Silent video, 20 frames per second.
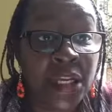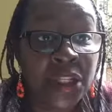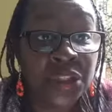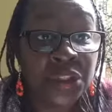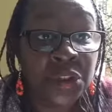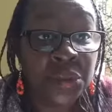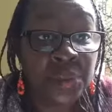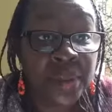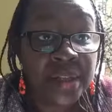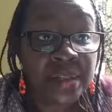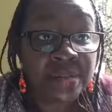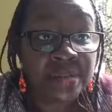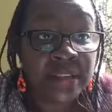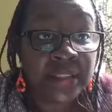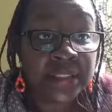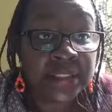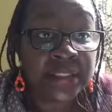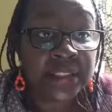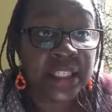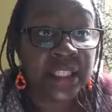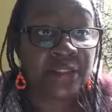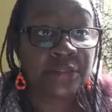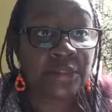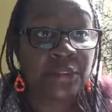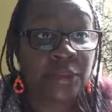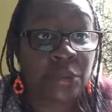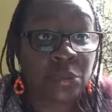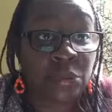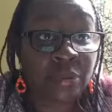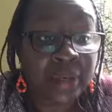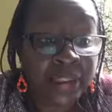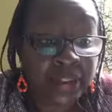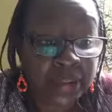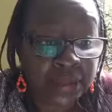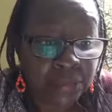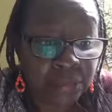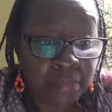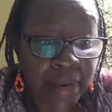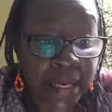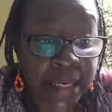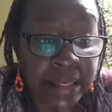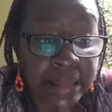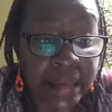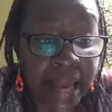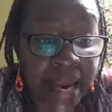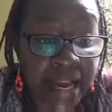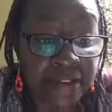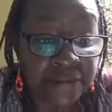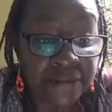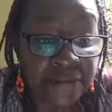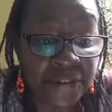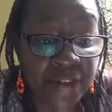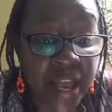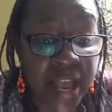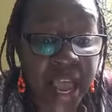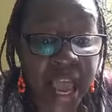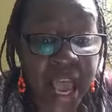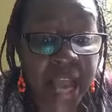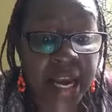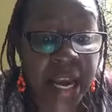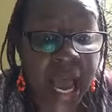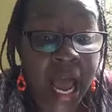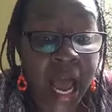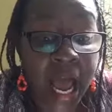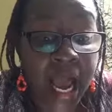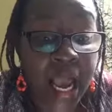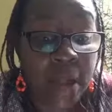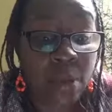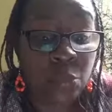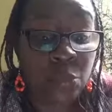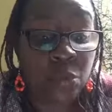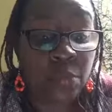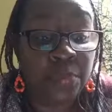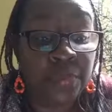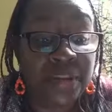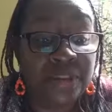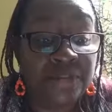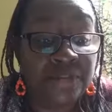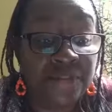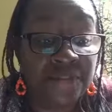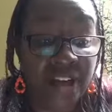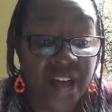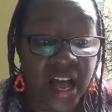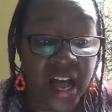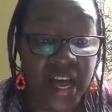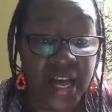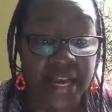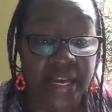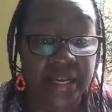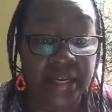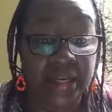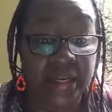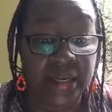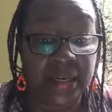doing this thing for the rest of my life, and I will be fine.